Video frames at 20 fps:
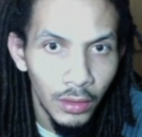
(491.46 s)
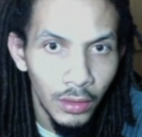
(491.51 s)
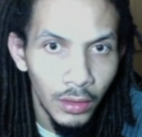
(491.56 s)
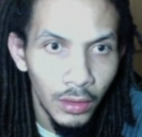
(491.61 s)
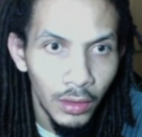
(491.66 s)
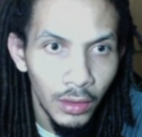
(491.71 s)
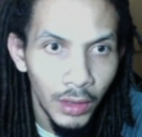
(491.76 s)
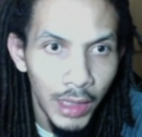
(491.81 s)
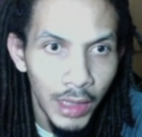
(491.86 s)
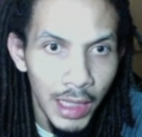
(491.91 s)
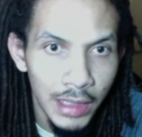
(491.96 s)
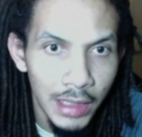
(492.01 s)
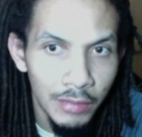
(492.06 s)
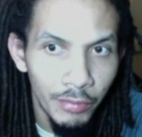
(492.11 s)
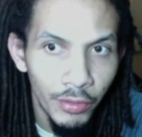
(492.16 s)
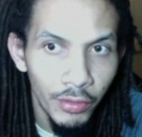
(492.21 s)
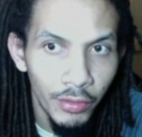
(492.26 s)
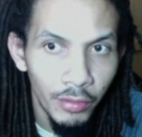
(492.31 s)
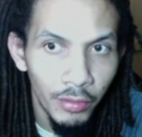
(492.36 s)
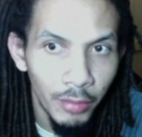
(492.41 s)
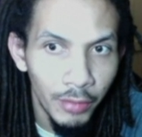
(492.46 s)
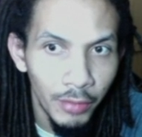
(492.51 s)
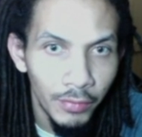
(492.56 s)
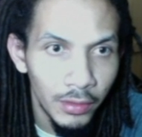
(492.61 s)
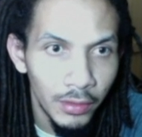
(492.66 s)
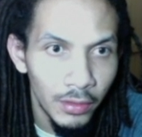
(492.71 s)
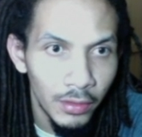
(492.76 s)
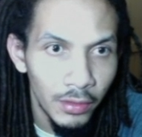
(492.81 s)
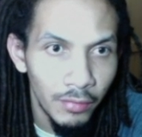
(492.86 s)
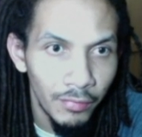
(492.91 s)
it has broke above the
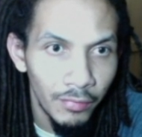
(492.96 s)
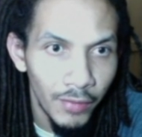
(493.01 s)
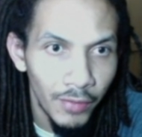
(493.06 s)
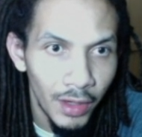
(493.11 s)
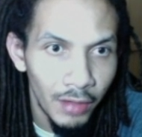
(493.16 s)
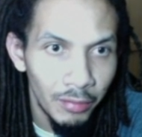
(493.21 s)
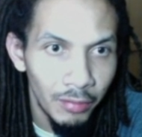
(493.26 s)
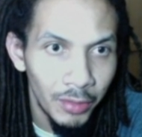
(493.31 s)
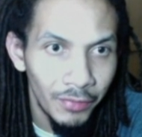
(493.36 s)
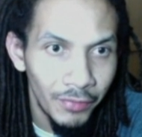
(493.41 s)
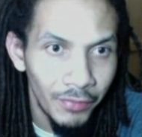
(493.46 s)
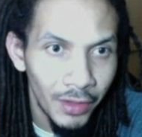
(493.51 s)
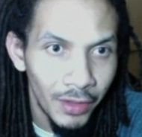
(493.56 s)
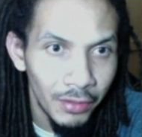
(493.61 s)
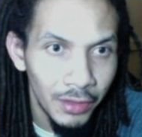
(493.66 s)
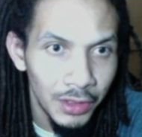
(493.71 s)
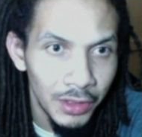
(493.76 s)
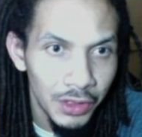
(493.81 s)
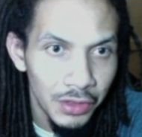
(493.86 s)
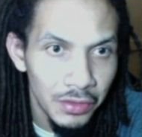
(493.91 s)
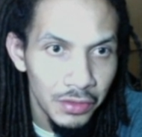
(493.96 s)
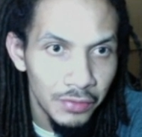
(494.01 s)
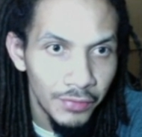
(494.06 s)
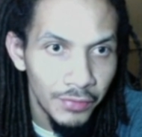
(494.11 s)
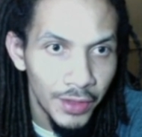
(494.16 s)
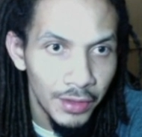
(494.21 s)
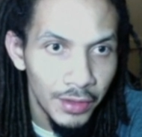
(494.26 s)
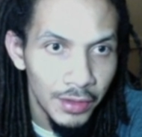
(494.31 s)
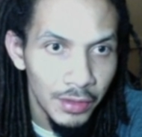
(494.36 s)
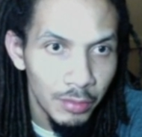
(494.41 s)
35, but found issues
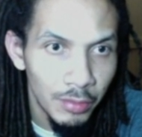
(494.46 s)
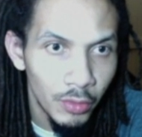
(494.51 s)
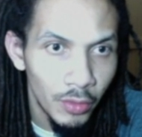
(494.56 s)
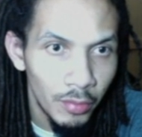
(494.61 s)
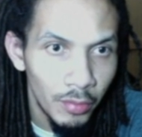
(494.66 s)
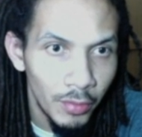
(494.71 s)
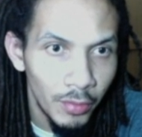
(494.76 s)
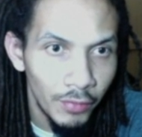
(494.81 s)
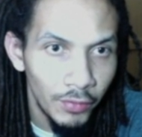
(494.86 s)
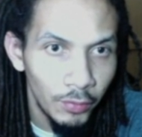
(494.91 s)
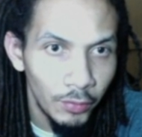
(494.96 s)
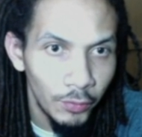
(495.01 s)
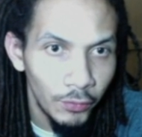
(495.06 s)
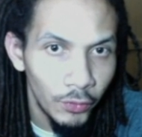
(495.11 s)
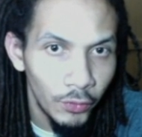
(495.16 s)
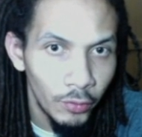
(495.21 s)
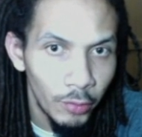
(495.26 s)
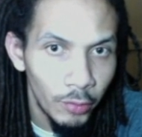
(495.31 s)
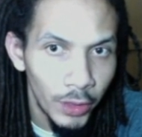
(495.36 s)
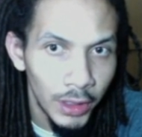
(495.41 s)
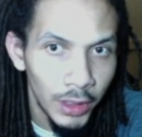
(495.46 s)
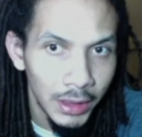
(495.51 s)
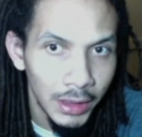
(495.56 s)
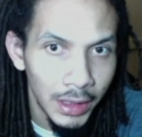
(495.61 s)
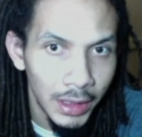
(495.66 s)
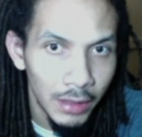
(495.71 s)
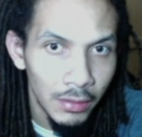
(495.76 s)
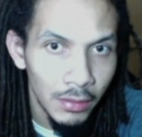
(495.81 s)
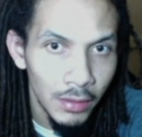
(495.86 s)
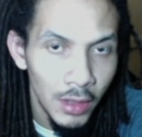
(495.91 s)
finding support above it before breaking down.
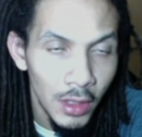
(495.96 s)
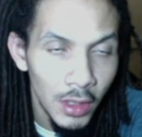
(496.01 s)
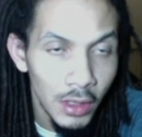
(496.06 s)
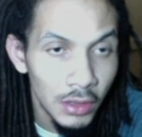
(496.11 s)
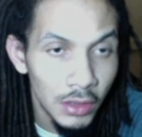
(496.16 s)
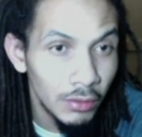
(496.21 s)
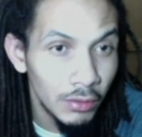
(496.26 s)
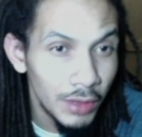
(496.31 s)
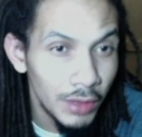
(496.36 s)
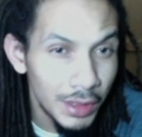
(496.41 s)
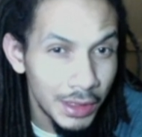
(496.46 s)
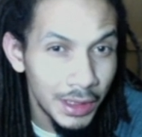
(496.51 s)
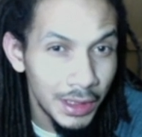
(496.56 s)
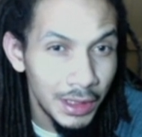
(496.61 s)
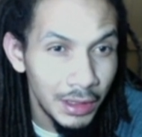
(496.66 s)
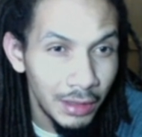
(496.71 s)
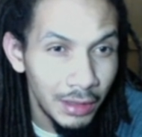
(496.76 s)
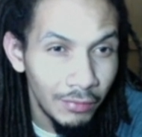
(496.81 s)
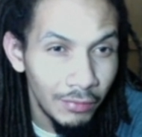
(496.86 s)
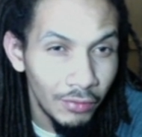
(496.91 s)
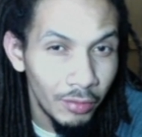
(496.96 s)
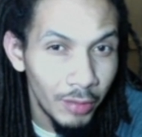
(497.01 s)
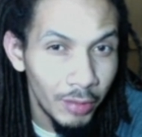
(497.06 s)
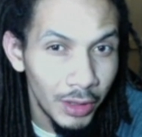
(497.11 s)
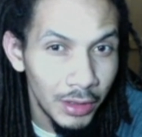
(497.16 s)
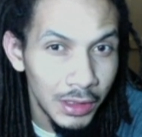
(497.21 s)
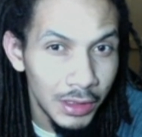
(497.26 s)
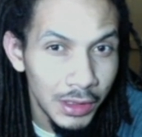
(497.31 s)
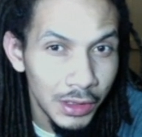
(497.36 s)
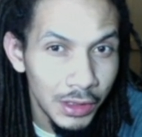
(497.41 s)
So it is a key level to pay
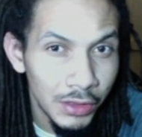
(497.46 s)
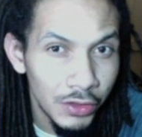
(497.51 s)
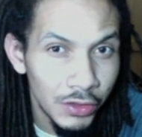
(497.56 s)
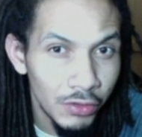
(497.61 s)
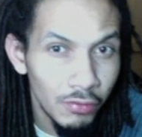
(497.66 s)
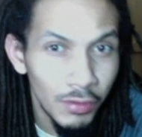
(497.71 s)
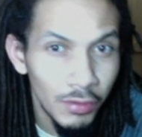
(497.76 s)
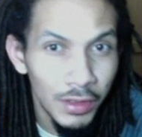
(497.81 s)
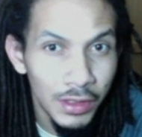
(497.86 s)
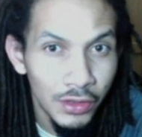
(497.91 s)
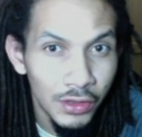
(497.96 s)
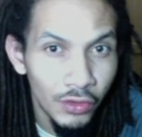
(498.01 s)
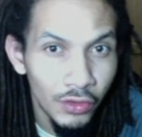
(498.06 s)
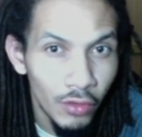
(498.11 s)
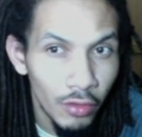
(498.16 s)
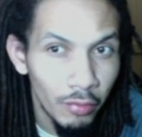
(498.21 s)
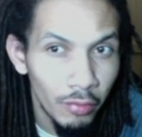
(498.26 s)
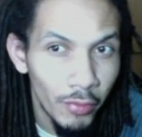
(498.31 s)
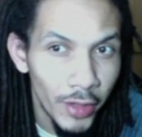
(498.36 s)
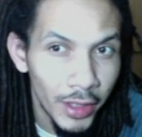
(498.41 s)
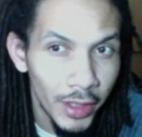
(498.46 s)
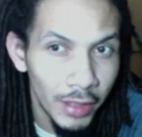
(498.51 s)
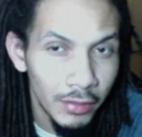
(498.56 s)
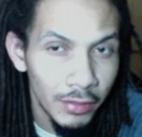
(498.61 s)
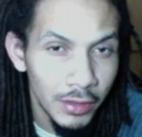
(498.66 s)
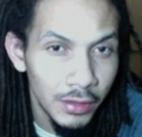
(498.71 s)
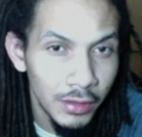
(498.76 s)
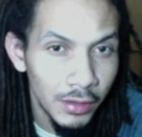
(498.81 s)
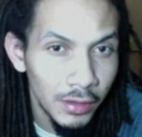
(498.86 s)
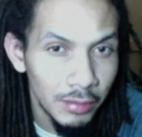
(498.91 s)
attention to with this strong breakout to
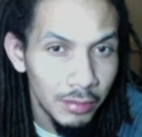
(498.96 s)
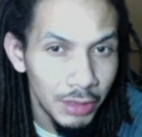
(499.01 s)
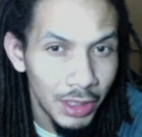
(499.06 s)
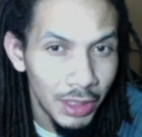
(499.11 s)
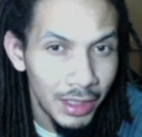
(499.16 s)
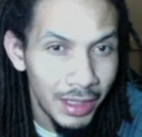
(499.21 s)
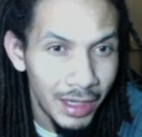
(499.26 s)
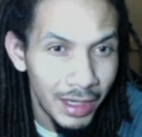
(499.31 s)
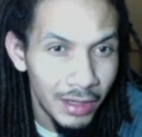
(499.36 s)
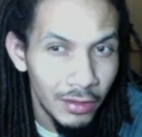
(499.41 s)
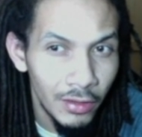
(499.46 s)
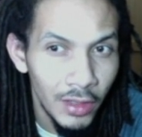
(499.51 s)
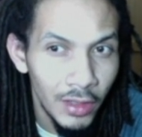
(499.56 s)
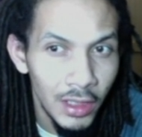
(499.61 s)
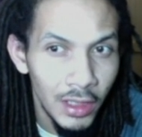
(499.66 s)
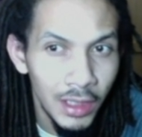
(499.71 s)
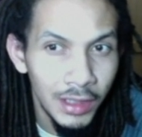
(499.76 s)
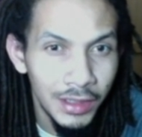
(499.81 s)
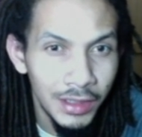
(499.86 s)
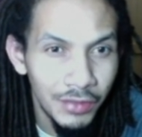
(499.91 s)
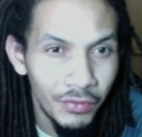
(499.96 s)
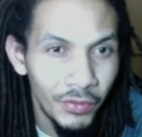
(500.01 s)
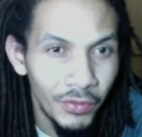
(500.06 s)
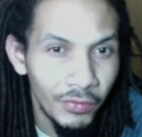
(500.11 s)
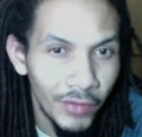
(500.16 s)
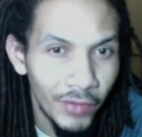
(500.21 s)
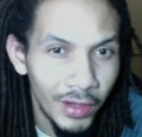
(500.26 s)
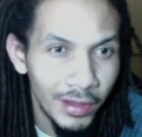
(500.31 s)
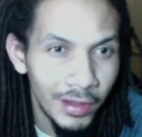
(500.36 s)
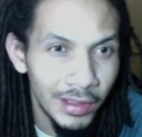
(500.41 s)
the upside now, is if we
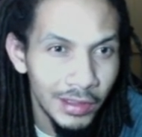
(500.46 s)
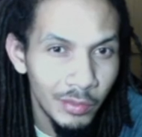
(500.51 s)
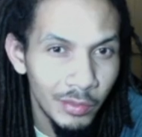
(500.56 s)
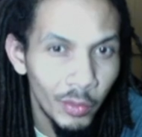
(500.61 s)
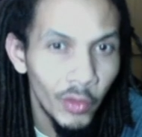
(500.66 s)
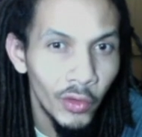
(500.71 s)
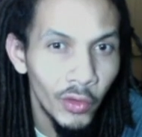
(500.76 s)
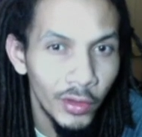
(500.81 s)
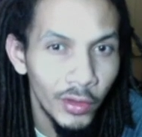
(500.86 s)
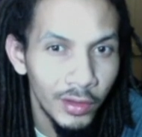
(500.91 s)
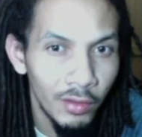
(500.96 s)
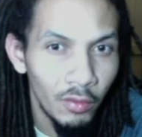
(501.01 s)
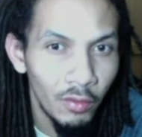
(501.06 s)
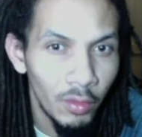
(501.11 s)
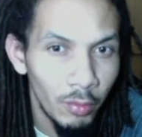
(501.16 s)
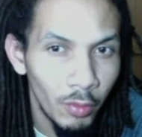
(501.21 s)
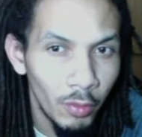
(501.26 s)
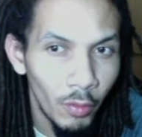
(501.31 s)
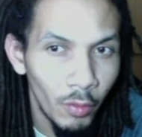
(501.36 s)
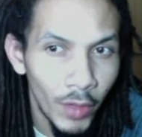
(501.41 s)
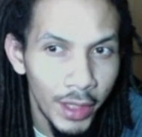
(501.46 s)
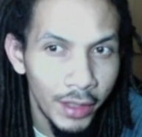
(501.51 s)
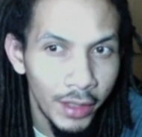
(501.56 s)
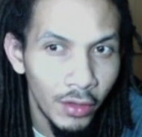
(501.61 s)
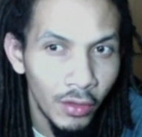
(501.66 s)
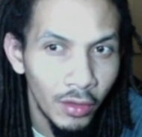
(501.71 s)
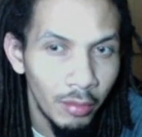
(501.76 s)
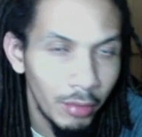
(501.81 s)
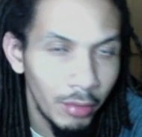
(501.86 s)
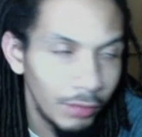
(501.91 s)
find that support that we've been waiting on
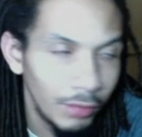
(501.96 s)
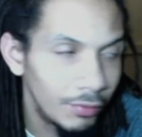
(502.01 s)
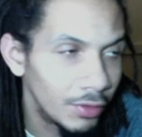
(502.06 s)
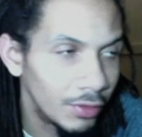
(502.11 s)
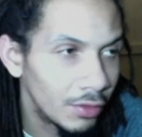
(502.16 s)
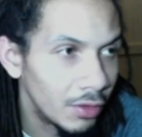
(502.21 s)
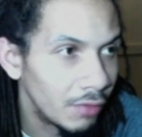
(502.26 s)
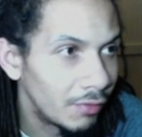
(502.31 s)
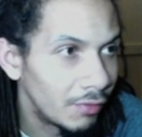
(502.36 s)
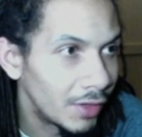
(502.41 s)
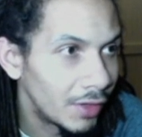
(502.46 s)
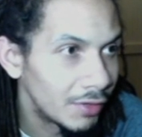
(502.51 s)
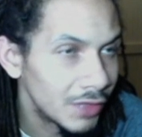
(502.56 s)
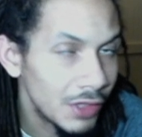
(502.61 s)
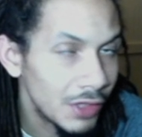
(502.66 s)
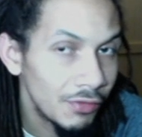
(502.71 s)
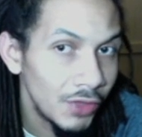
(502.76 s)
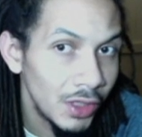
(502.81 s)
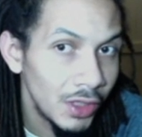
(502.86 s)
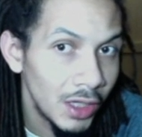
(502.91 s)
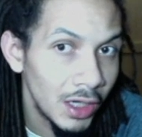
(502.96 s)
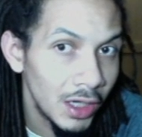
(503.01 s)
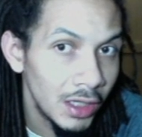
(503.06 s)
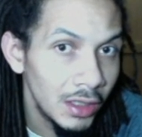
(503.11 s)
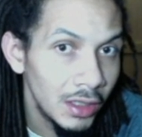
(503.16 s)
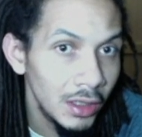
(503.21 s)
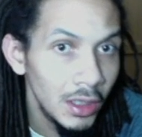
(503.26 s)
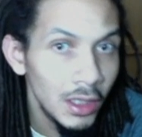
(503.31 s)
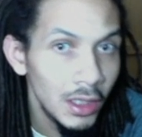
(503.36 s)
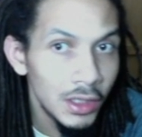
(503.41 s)
above the 35.79
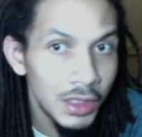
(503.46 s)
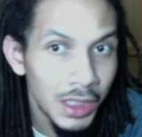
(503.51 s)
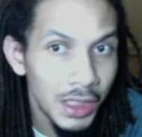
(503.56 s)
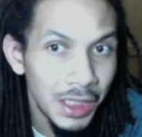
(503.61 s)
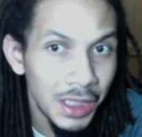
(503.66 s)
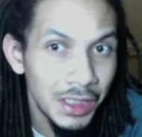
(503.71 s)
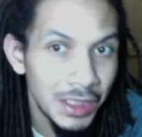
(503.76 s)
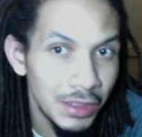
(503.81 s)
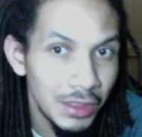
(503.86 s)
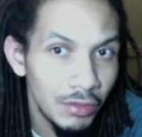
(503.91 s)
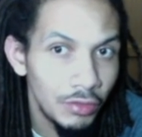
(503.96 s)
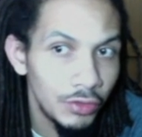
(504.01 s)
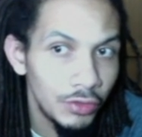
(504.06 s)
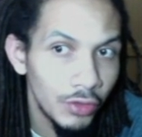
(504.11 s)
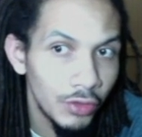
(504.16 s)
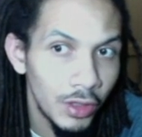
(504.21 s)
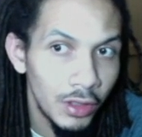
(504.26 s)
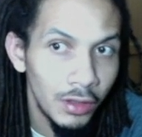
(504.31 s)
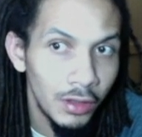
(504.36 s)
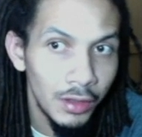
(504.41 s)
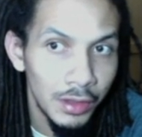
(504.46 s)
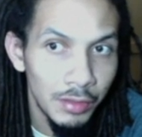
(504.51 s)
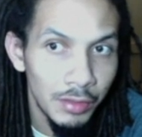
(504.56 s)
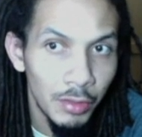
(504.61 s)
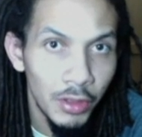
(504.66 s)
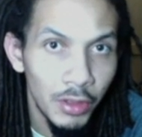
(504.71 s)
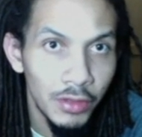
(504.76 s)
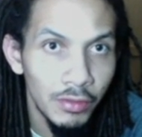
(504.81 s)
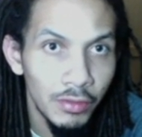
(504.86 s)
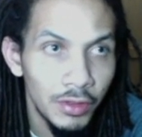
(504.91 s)
to continue trading in this
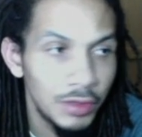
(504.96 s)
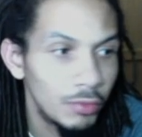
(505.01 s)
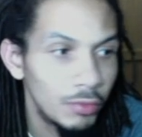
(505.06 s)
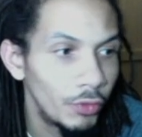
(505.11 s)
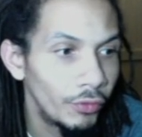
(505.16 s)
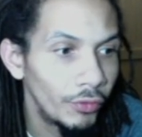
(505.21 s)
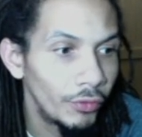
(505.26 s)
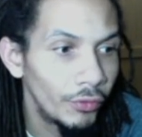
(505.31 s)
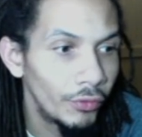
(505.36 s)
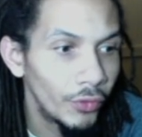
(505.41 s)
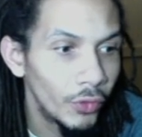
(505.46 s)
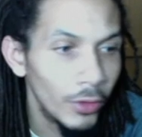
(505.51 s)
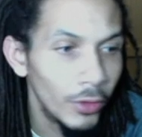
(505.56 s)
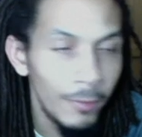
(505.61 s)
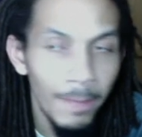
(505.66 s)
price range moving forward.